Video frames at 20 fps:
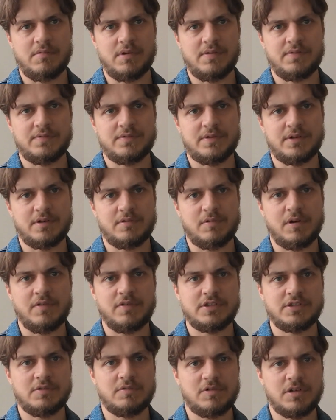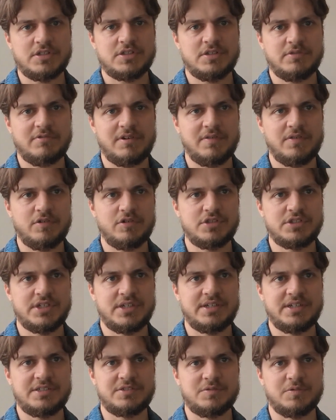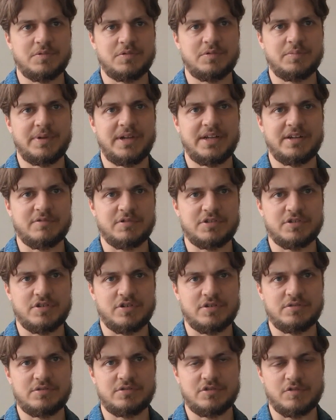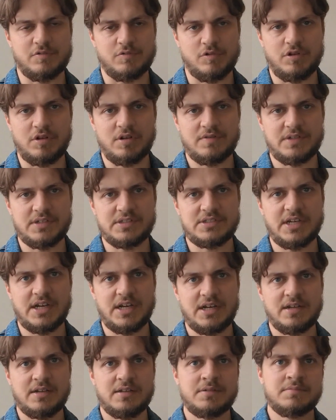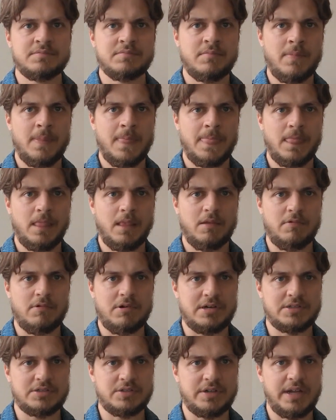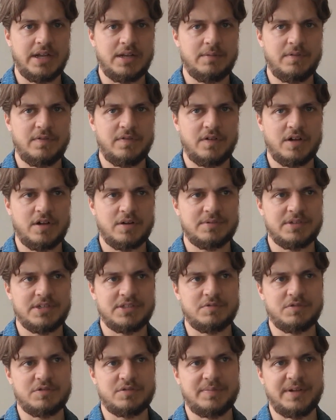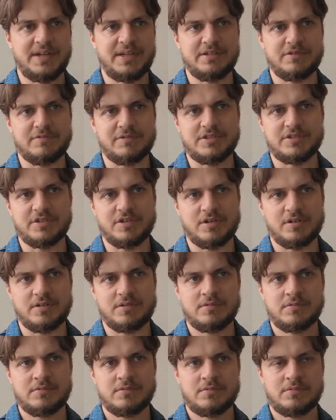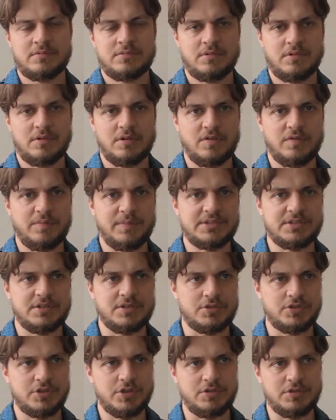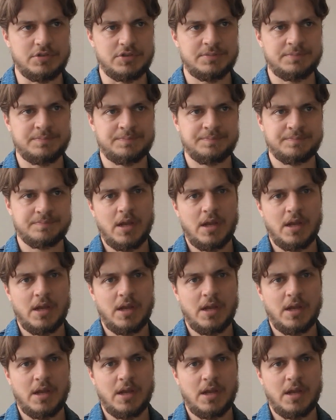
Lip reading: With the Russian Revolution, this would mean a return to the rule of the Tsar, whereas on Animal Farm, this would mean the return of Mr. Jones.